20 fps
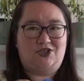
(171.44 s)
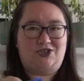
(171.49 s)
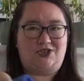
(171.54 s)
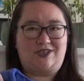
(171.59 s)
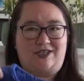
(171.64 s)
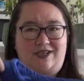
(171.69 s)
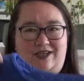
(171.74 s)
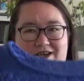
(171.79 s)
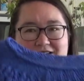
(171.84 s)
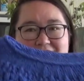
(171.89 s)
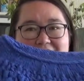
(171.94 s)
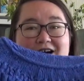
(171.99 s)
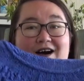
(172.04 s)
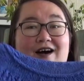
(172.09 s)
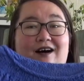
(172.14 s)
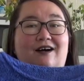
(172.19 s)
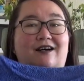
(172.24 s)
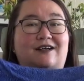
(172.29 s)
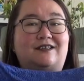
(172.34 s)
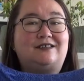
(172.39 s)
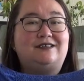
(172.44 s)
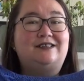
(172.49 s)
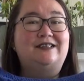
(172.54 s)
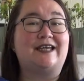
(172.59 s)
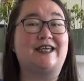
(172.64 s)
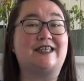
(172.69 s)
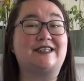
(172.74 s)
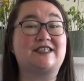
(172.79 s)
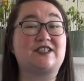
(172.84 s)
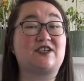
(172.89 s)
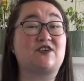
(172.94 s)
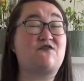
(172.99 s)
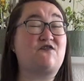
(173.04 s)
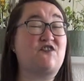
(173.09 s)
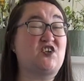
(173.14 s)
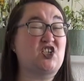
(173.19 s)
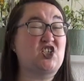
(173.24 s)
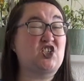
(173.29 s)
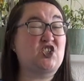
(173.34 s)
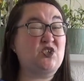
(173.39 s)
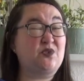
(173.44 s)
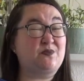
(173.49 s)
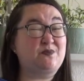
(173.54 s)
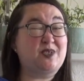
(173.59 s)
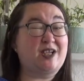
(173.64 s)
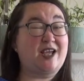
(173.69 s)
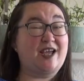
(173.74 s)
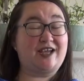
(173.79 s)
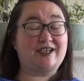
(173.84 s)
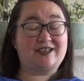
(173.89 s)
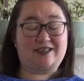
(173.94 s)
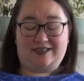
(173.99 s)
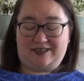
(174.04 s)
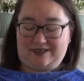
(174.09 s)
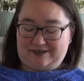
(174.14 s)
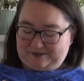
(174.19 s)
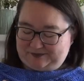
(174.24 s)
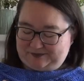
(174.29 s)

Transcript: Ta-da! It's a finished object.